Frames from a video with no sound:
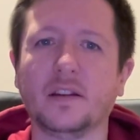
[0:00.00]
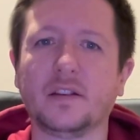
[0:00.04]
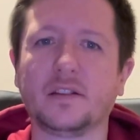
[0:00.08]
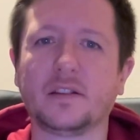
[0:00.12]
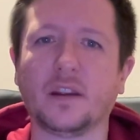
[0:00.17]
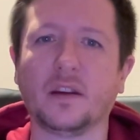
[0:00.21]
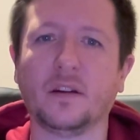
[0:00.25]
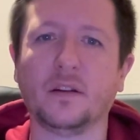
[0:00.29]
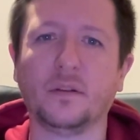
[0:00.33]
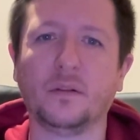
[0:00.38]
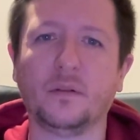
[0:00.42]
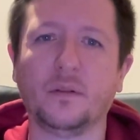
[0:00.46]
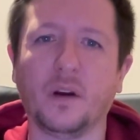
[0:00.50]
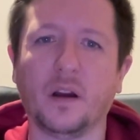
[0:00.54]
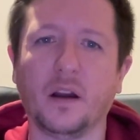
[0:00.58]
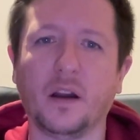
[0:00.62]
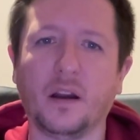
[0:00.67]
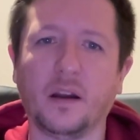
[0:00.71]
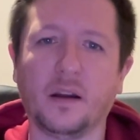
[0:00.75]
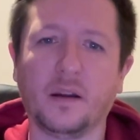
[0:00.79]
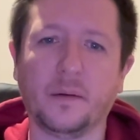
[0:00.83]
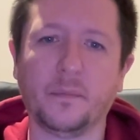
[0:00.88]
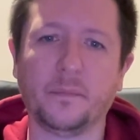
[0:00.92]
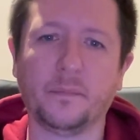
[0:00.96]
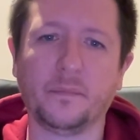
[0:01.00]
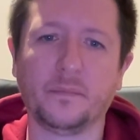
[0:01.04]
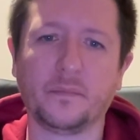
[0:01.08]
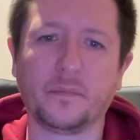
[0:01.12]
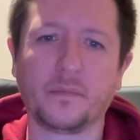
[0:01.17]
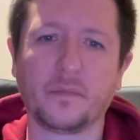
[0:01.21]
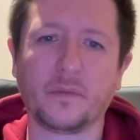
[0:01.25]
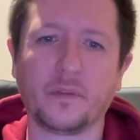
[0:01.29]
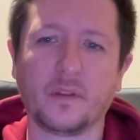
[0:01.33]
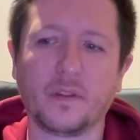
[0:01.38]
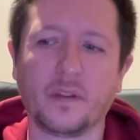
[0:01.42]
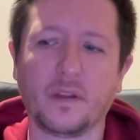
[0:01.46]
So
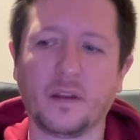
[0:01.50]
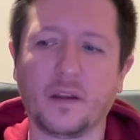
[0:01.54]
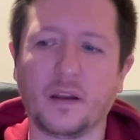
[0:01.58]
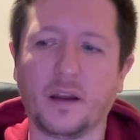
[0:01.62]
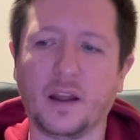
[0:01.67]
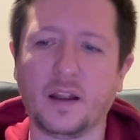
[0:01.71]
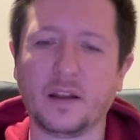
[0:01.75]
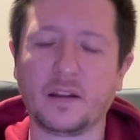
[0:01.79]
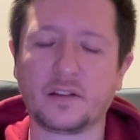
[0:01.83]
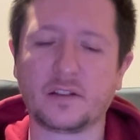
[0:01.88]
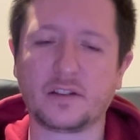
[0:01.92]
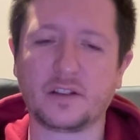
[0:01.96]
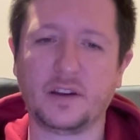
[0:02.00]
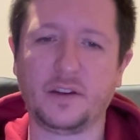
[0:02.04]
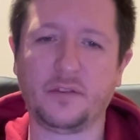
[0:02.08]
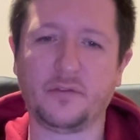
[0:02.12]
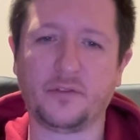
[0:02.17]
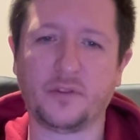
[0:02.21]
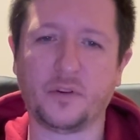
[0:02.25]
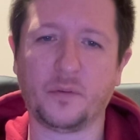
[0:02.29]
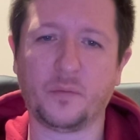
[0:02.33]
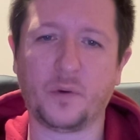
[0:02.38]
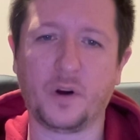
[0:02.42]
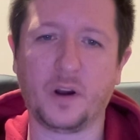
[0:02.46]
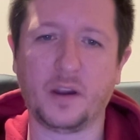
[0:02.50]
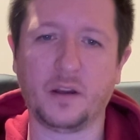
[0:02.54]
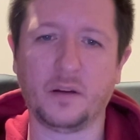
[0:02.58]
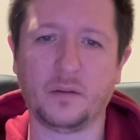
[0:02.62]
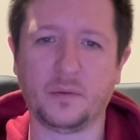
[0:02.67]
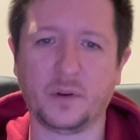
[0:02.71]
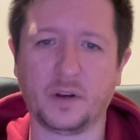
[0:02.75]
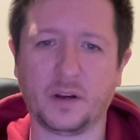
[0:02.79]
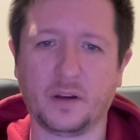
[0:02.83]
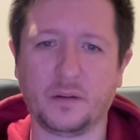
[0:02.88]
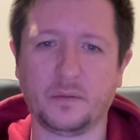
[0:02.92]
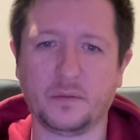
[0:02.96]
actually, for a
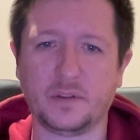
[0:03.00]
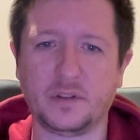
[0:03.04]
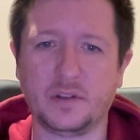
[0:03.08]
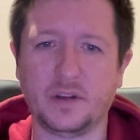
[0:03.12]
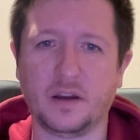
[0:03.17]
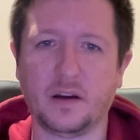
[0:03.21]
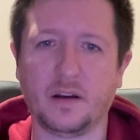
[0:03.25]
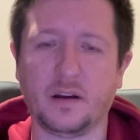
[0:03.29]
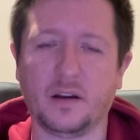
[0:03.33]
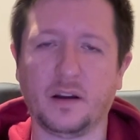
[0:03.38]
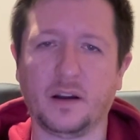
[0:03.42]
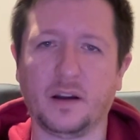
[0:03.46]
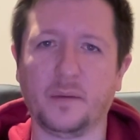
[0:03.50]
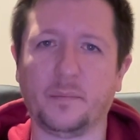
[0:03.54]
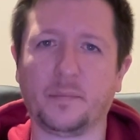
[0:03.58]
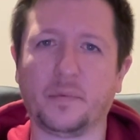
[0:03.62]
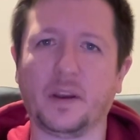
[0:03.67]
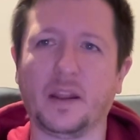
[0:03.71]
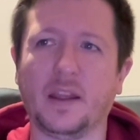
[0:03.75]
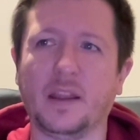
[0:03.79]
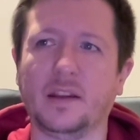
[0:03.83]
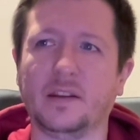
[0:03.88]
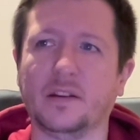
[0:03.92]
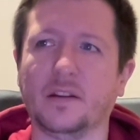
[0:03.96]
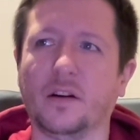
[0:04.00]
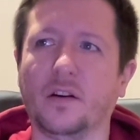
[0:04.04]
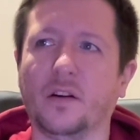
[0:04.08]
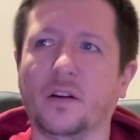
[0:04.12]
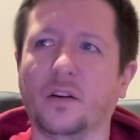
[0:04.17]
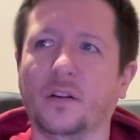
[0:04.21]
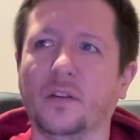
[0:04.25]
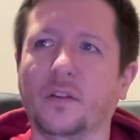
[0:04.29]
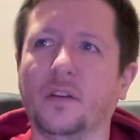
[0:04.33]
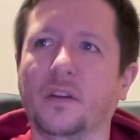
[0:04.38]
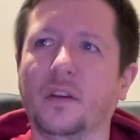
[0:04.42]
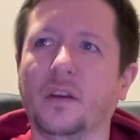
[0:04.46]
while when I was young, I played
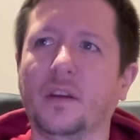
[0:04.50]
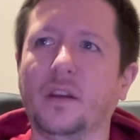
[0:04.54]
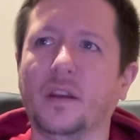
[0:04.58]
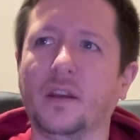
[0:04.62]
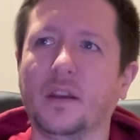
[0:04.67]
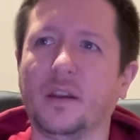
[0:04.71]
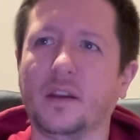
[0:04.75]
on